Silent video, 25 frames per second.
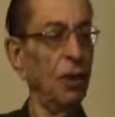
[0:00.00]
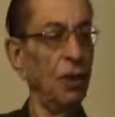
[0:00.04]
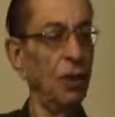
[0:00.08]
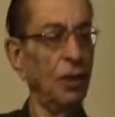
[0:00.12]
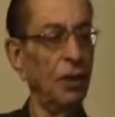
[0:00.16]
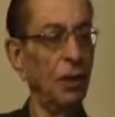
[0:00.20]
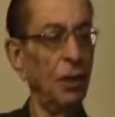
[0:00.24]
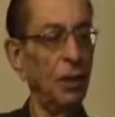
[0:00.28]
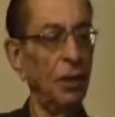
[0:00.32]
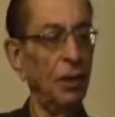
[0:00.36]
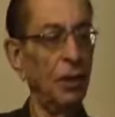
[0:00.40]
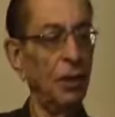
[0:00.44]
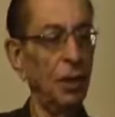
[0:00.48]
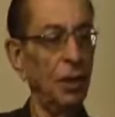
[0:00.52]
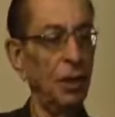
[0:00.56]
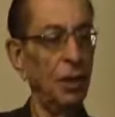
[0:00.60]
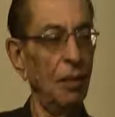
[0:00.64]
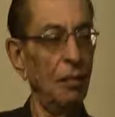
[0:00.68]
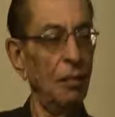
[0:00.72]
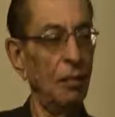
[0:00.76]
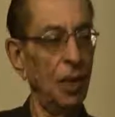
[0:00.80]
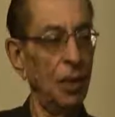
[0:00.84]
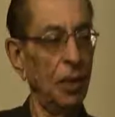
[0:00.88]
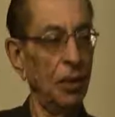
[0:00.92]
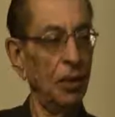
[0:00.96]
he is eating
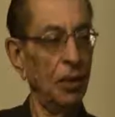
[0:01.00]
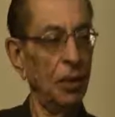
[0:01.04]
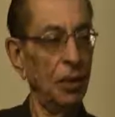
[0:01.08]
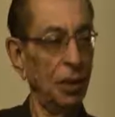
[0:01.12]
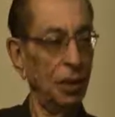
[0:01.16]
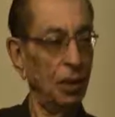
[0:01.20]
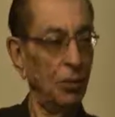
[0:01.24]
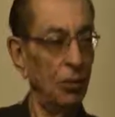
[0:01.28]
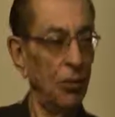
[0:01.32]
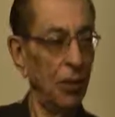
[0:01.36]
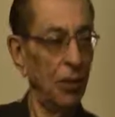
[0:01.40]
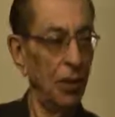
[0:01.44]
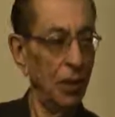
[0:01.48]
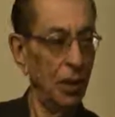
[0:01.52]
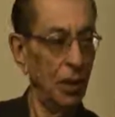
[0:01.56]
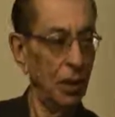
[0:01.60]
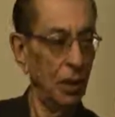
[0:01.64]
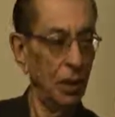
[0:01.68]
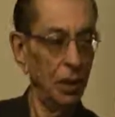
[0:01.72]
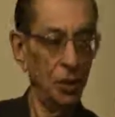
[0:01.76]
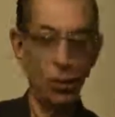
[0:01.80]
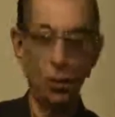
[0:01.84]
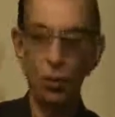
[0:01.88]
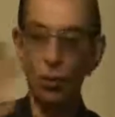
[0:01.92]
the best in the world,